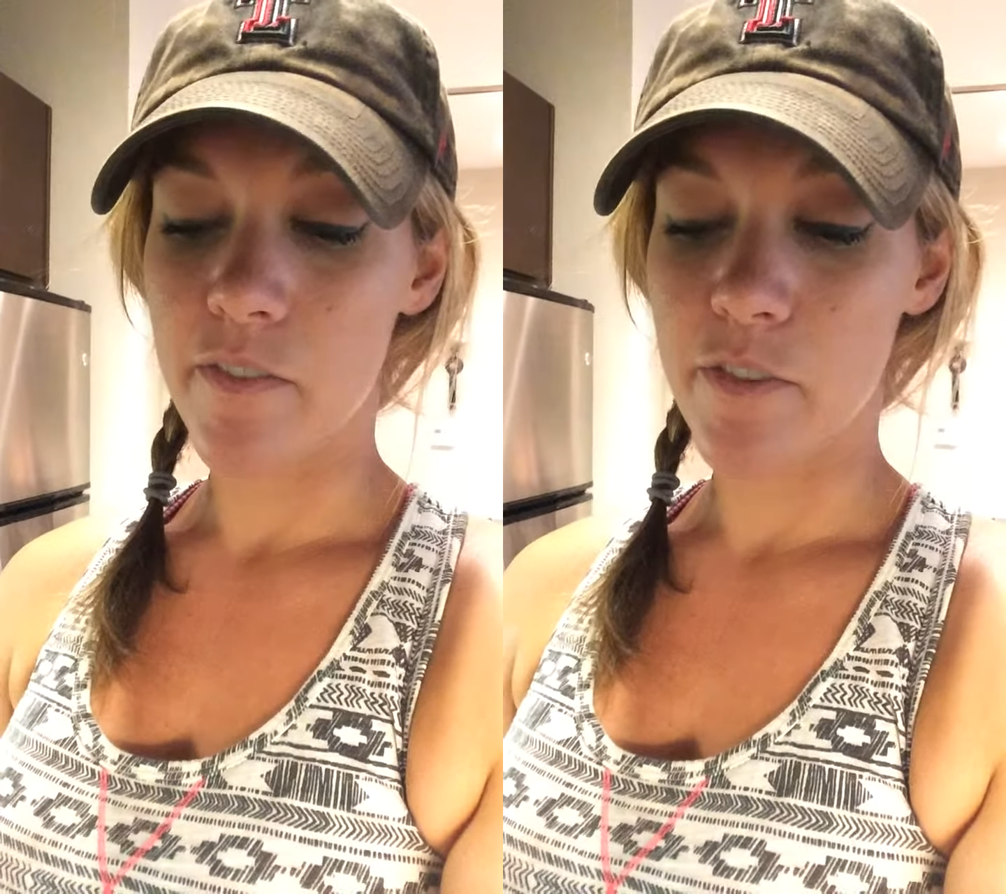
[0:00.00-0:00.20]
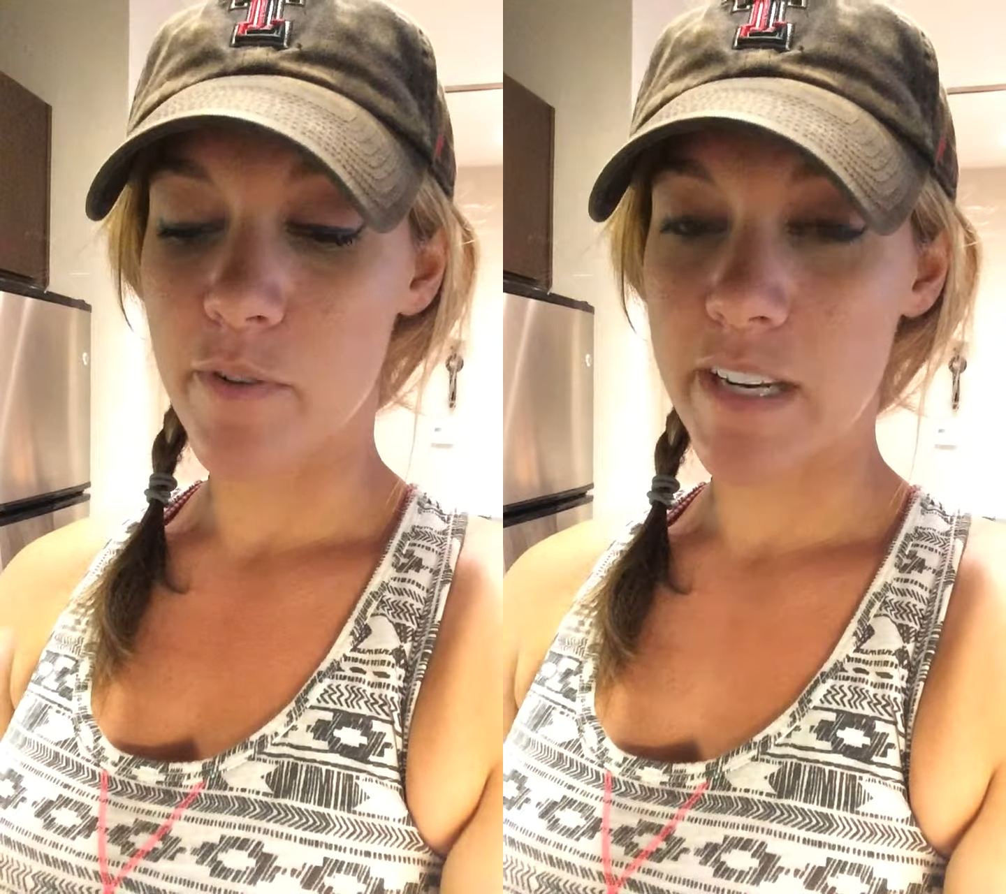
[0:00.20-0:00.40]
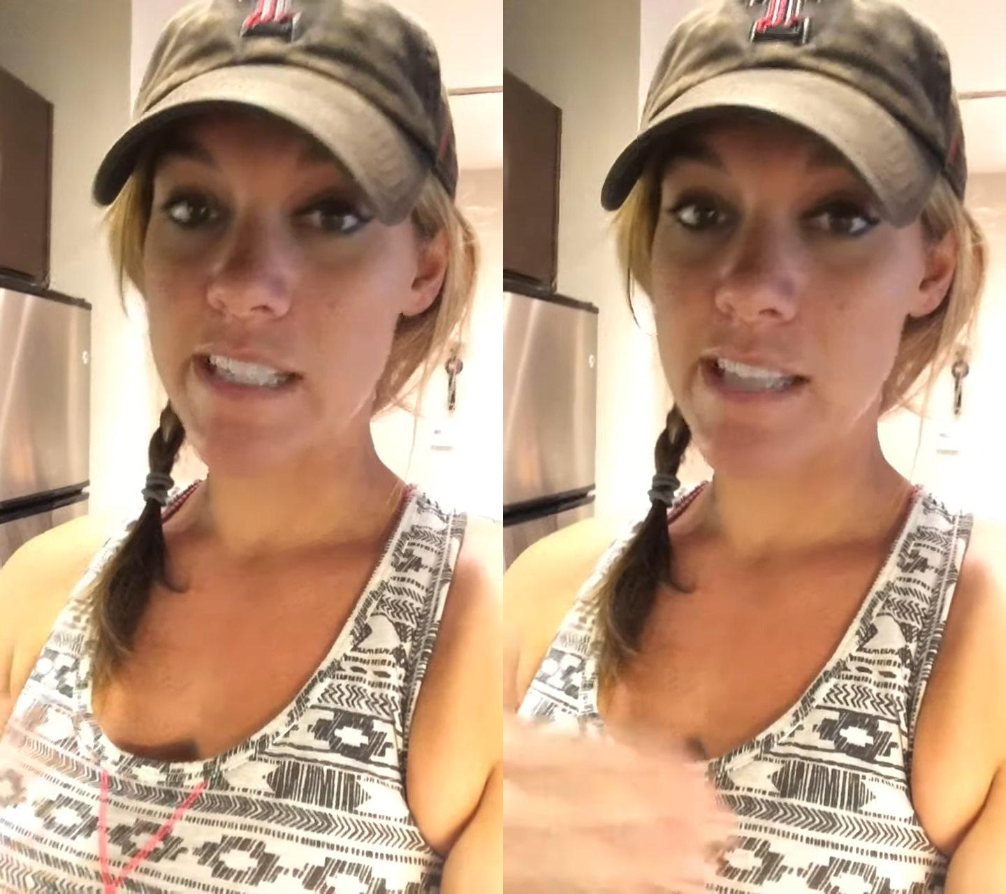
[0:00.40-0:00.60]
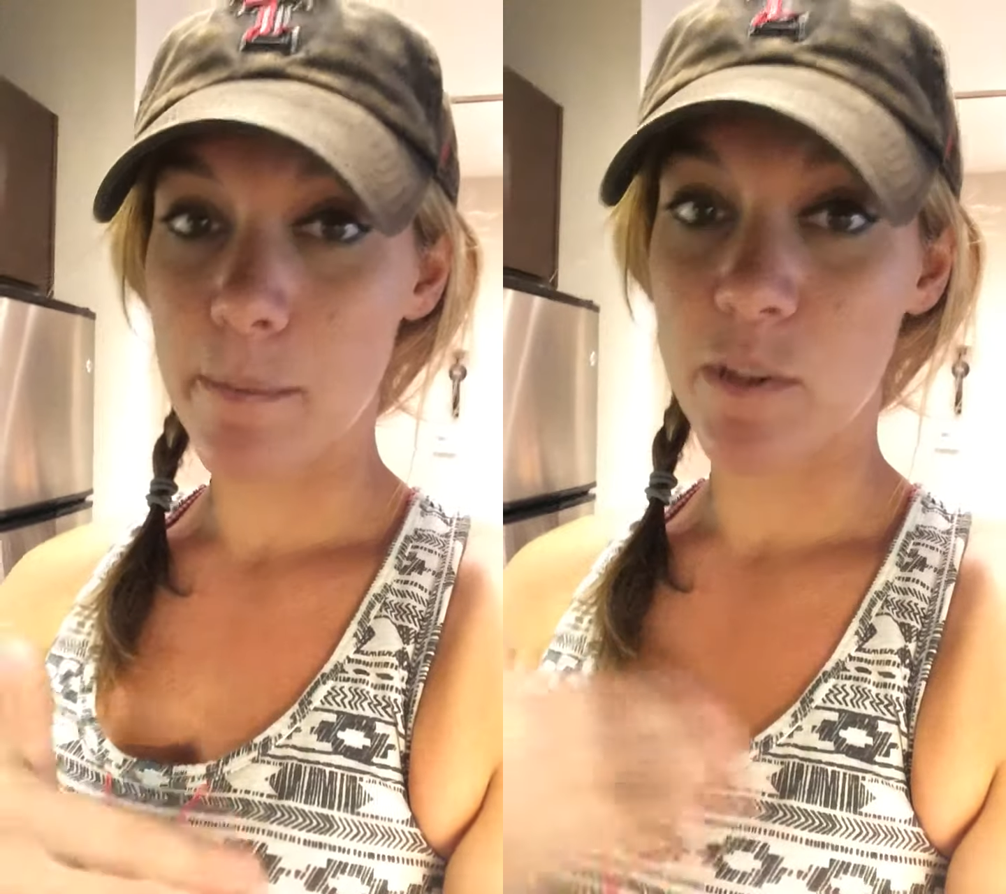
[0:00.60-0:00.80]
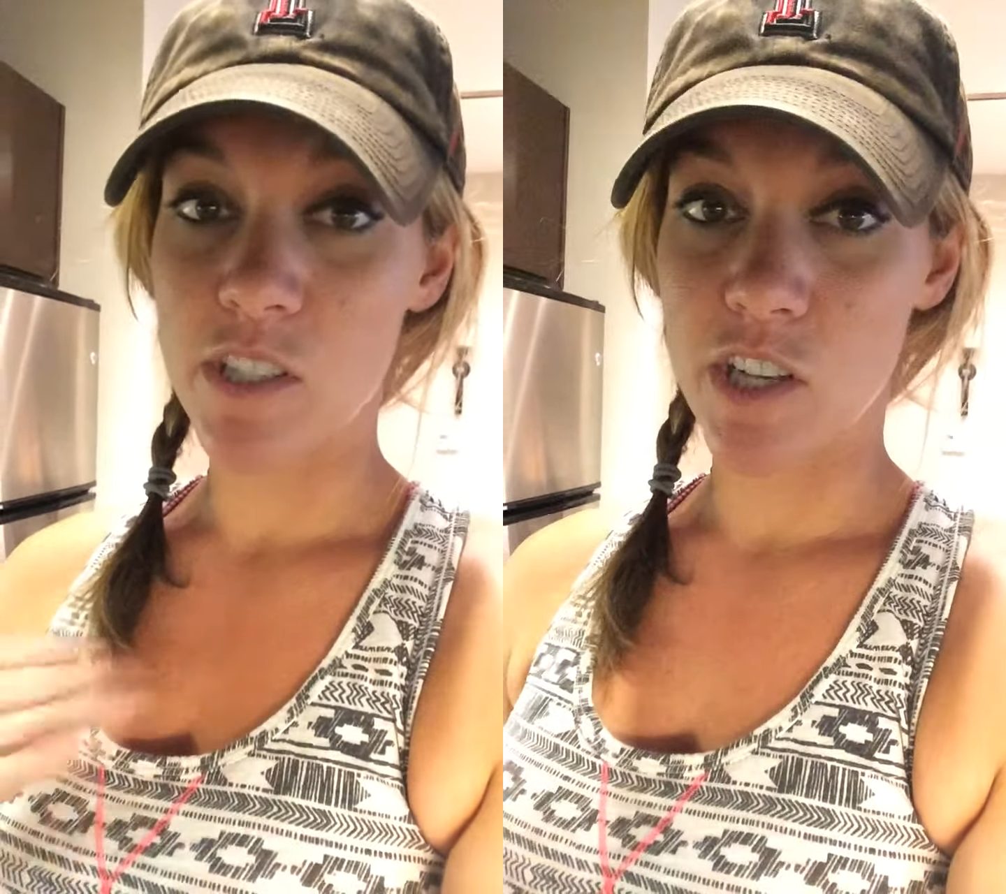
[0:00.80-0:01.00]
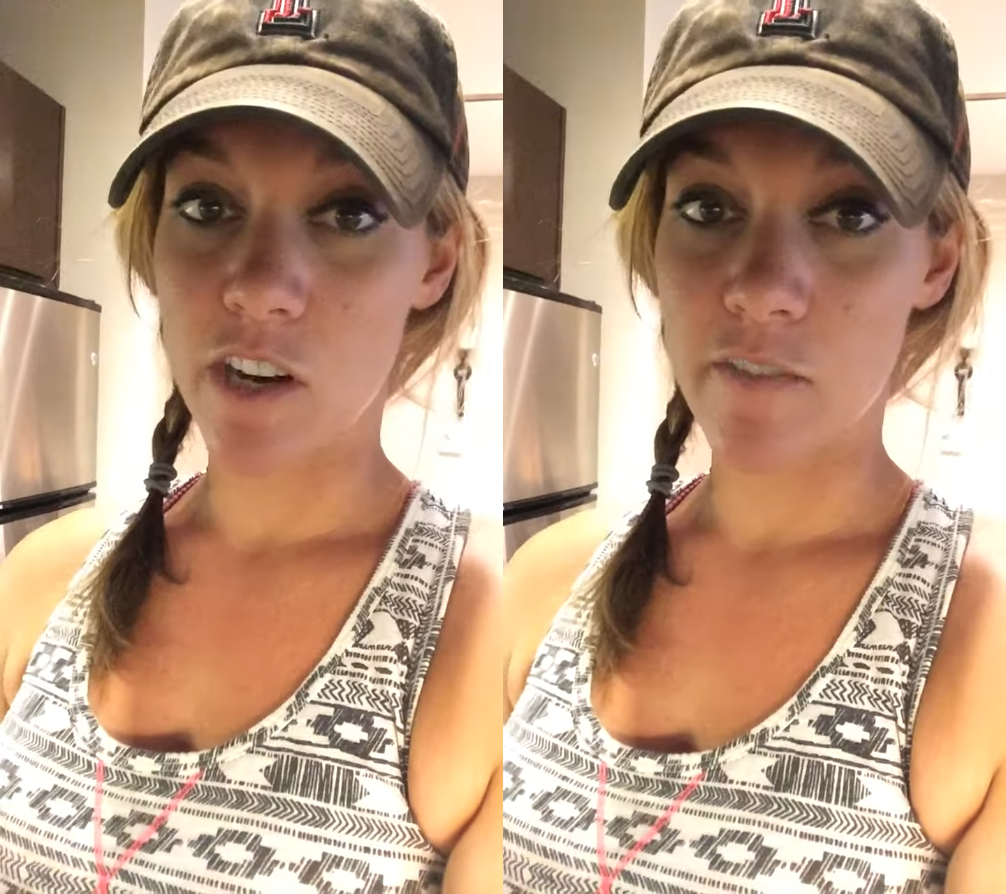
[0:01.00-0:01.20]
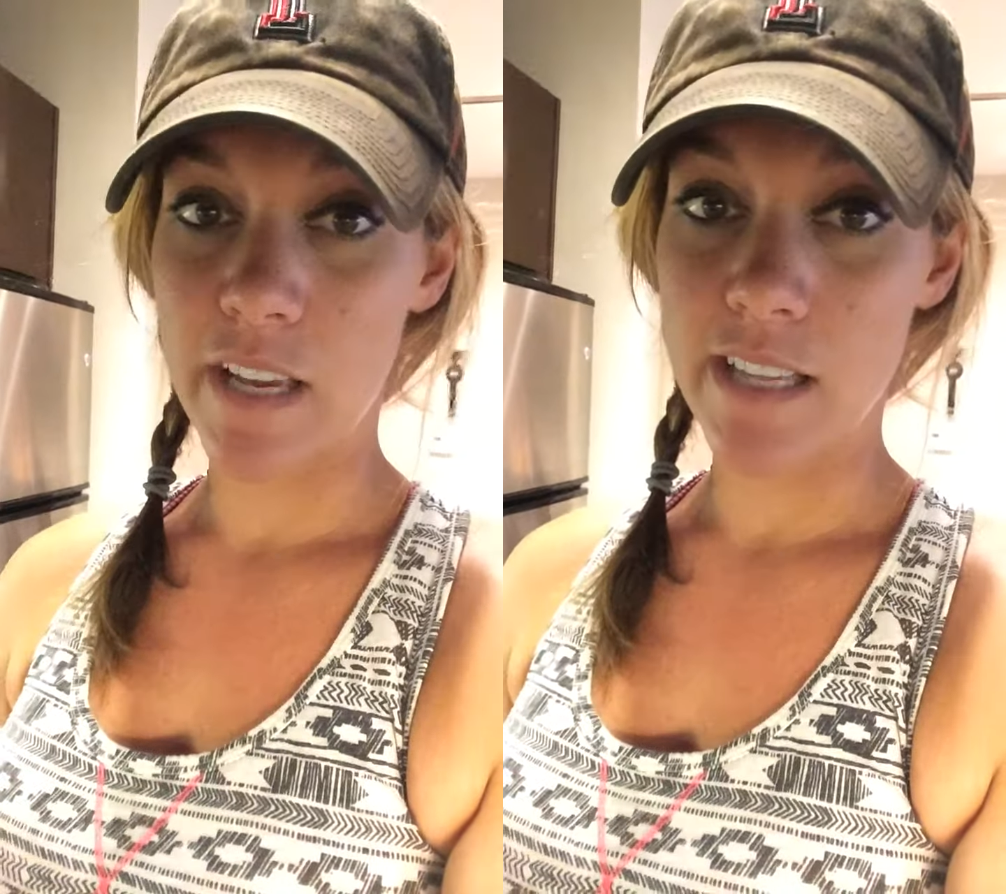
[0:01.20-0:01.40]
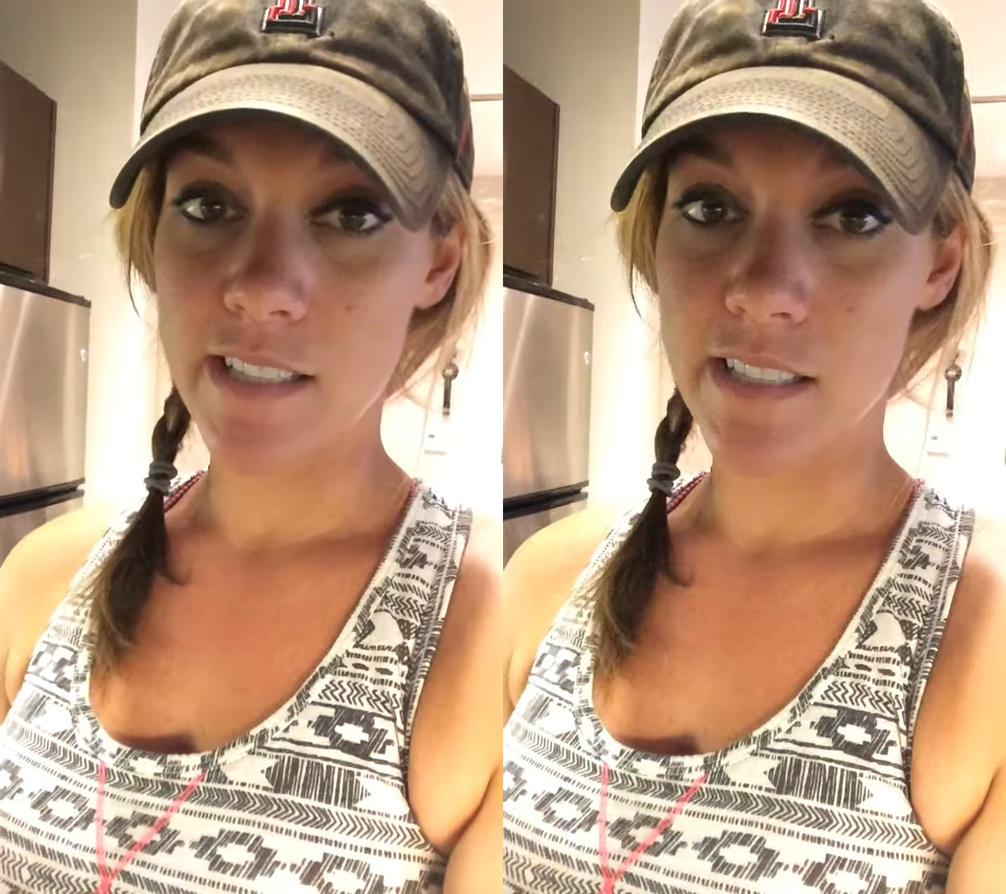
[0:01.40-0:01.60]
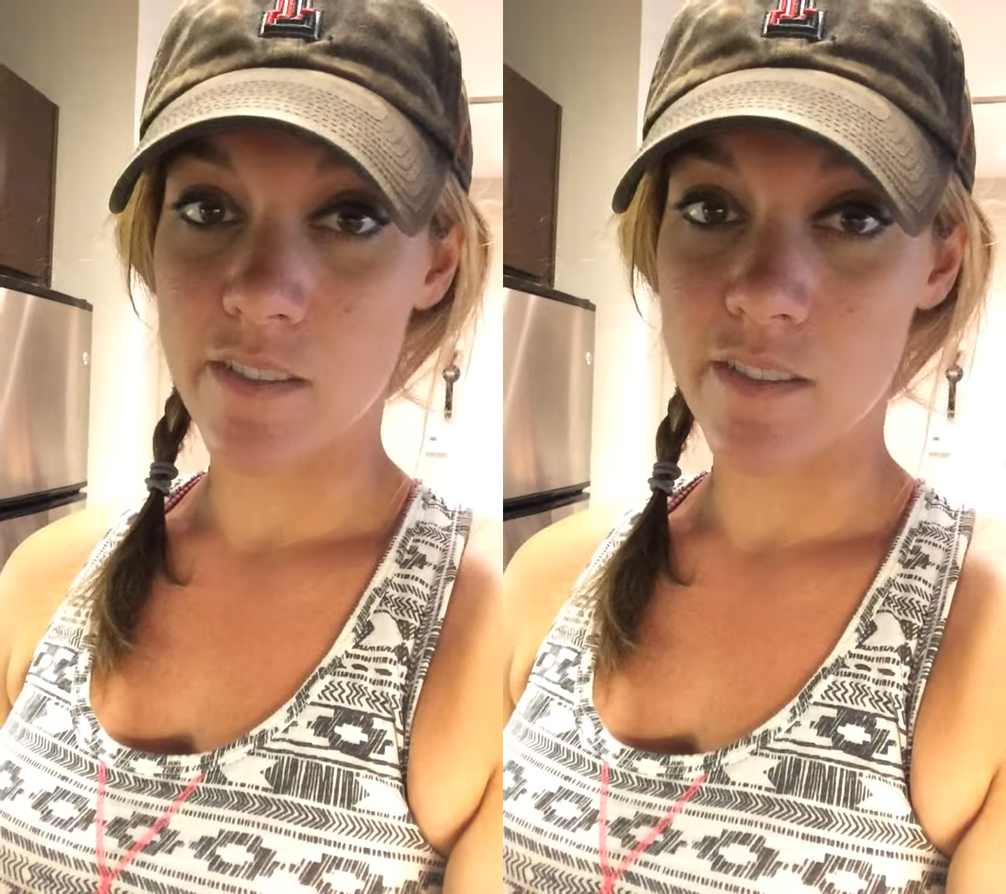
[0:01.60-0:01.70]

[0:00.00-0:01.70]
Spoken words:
3 separate servings,